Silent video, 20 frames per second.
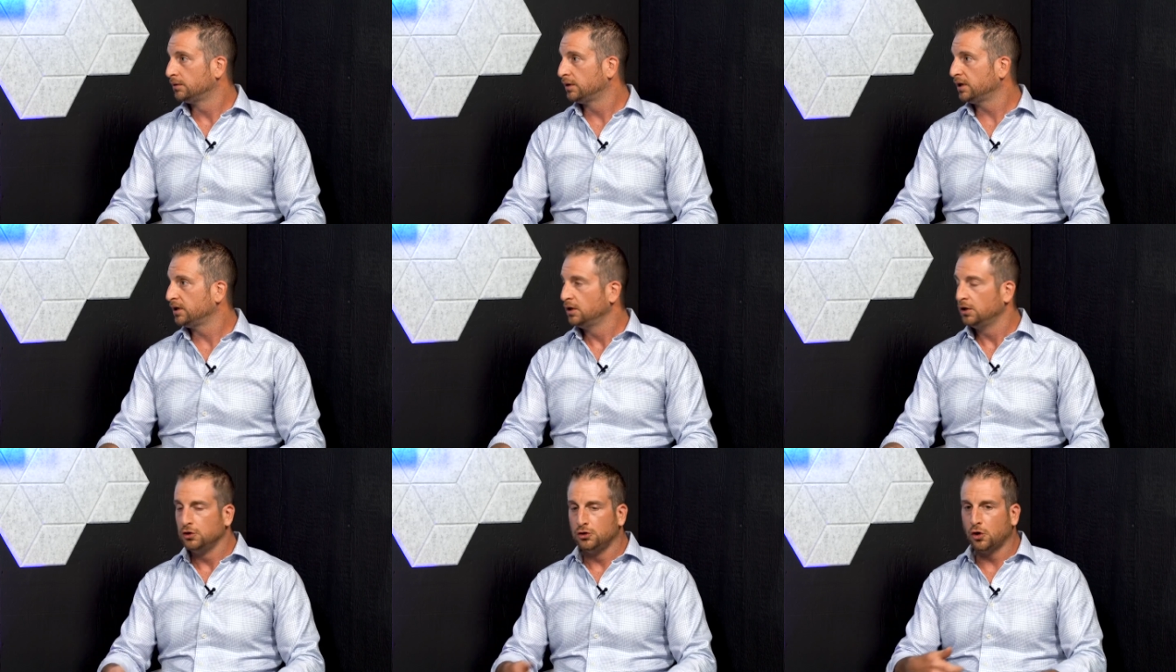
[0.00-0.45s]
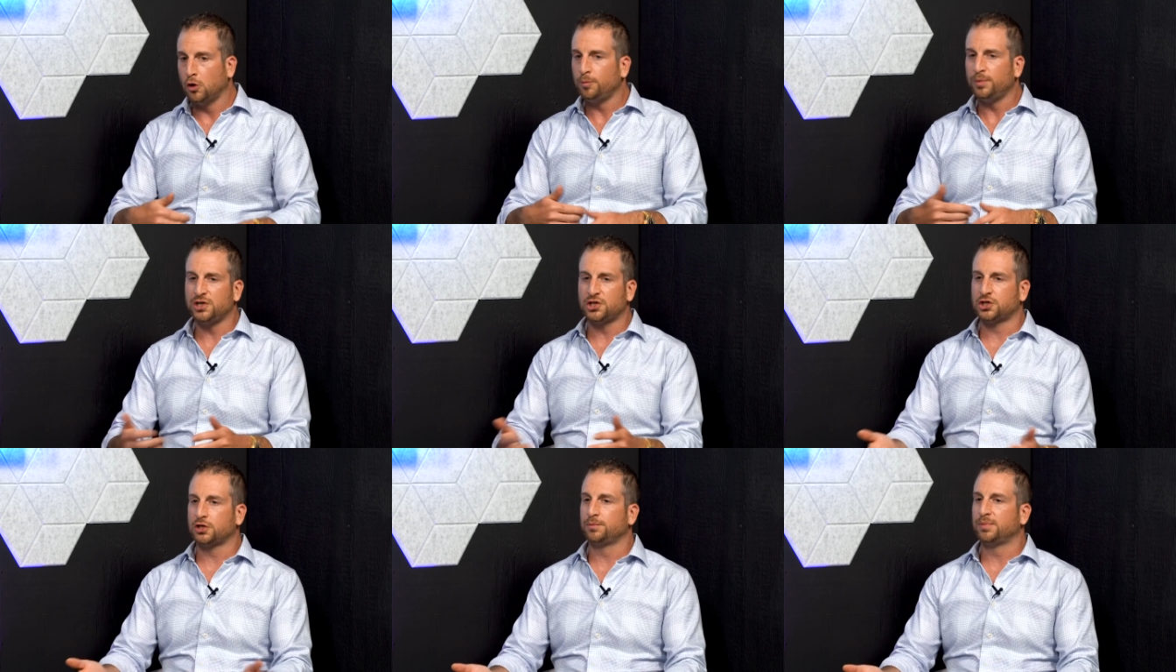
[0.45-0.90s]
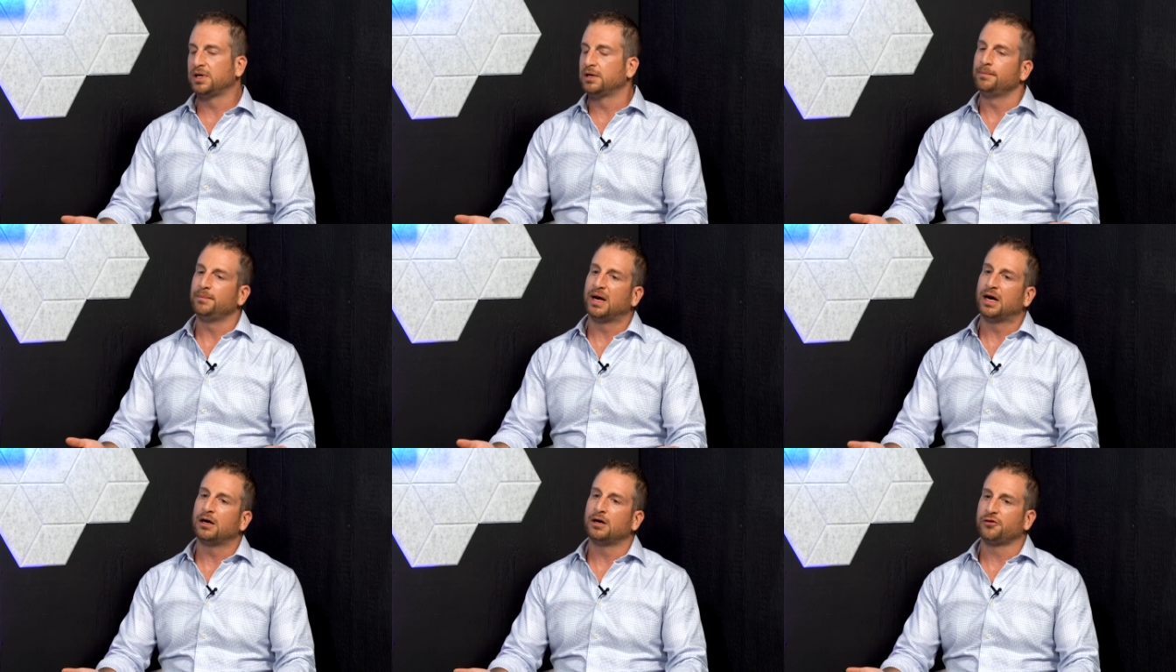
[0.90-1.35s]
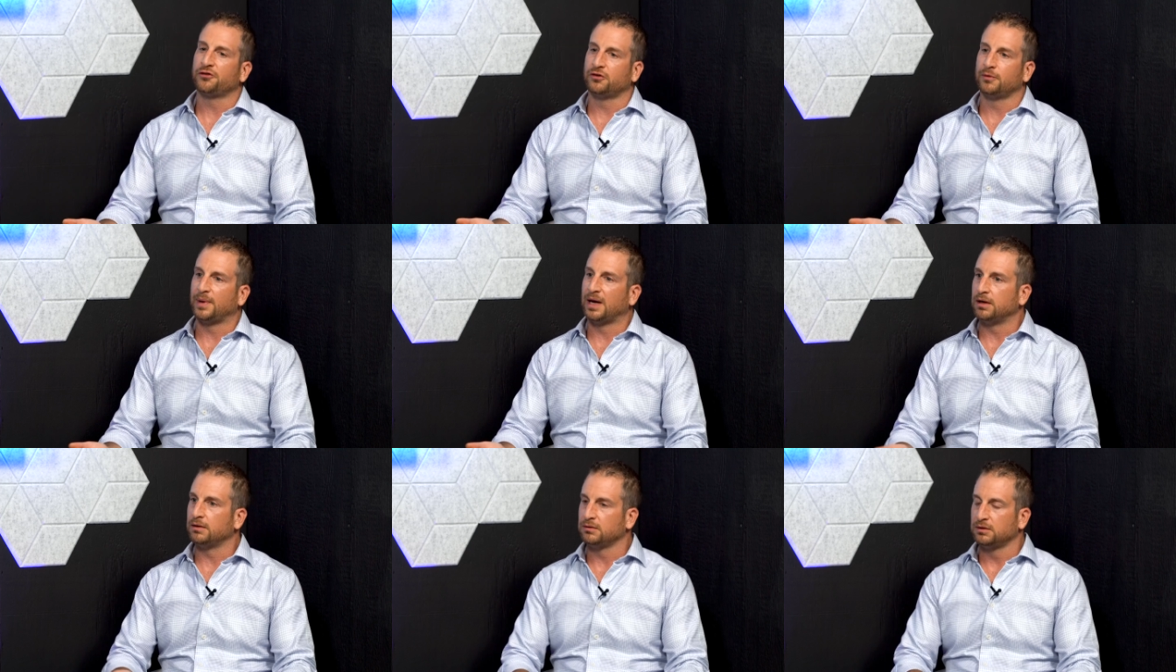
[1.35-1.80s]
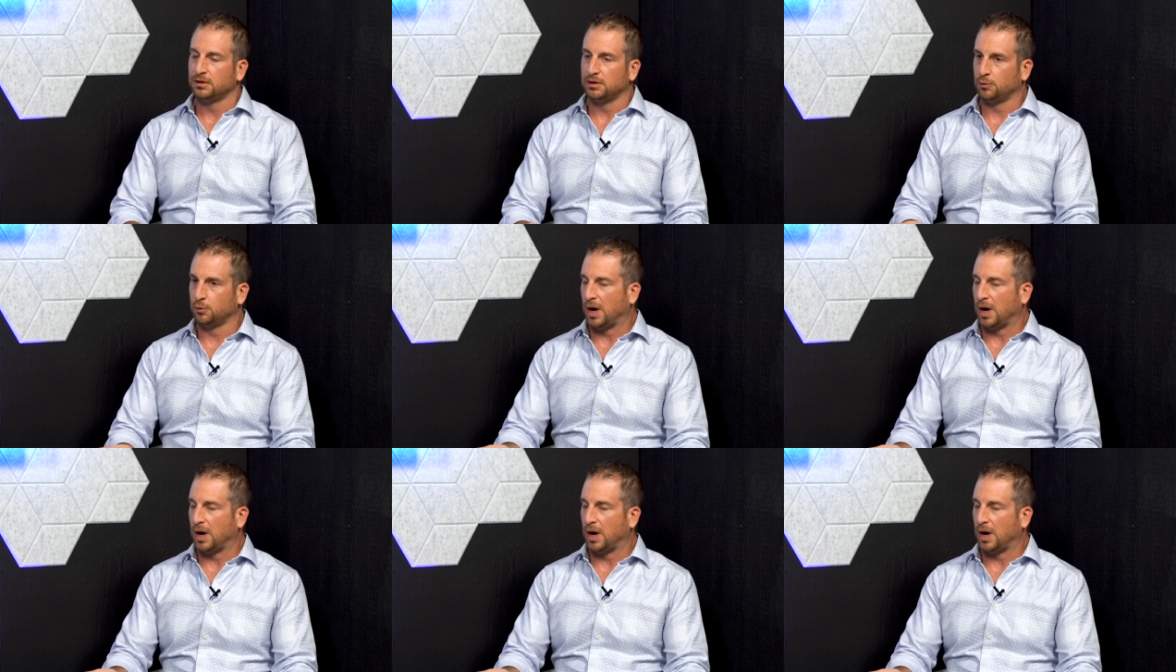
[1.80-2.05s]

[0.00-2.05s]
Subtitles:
right? Nobody should be embarrassed about.